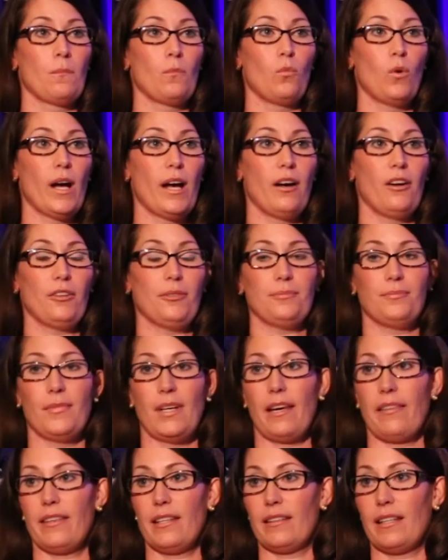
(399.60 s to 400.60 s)
Well,
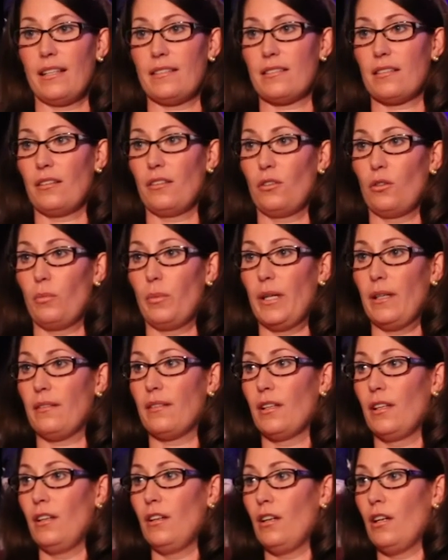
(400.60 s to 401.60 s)
I think that's a little
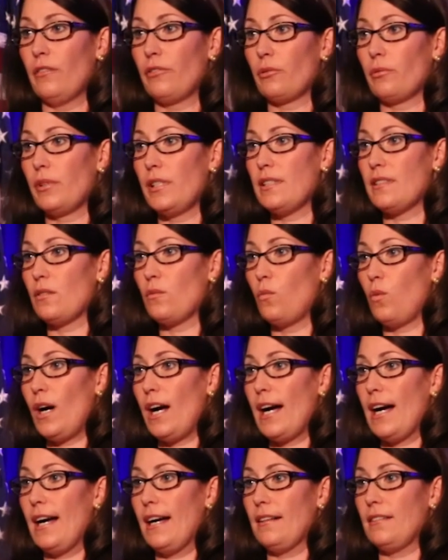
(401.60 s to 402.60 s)
bit of a reason
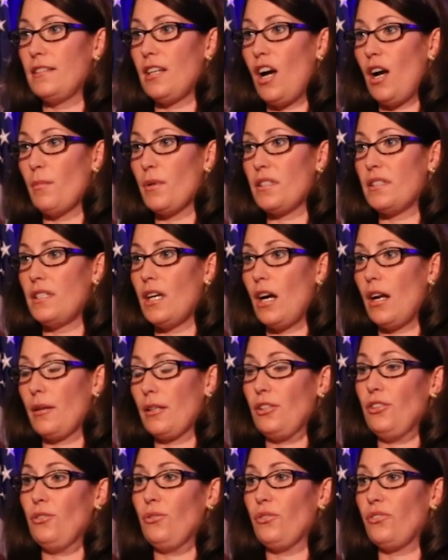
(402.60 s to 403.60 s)
why Thomas
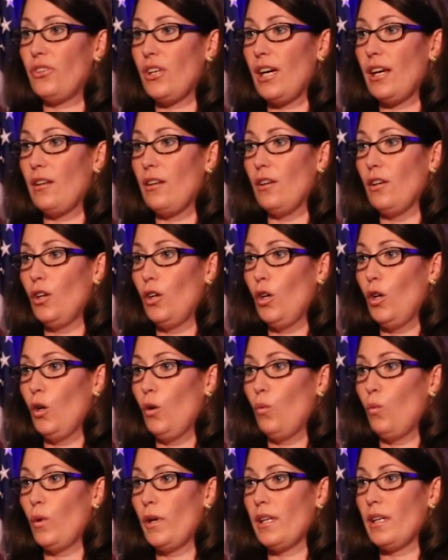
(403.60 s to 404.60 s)
Donahue said
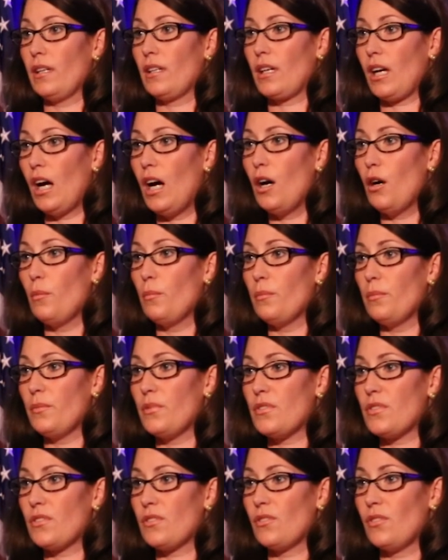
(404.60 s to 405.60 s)
when it
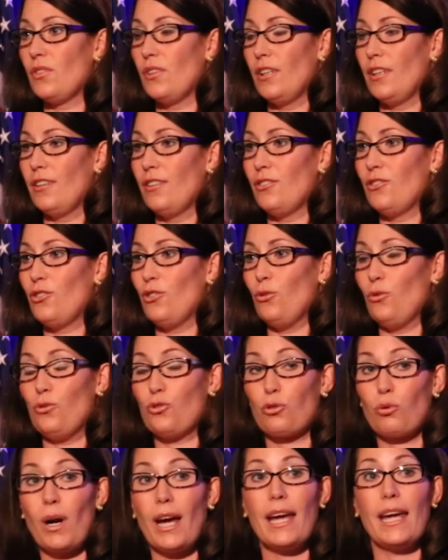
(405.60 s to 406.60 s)
comes to
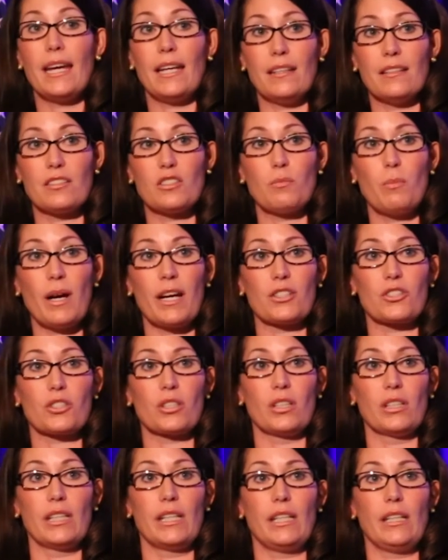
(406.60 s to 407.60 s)
trade,
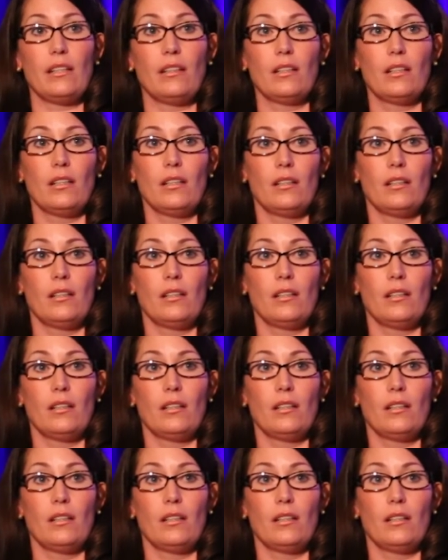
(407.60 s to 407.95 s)
especially,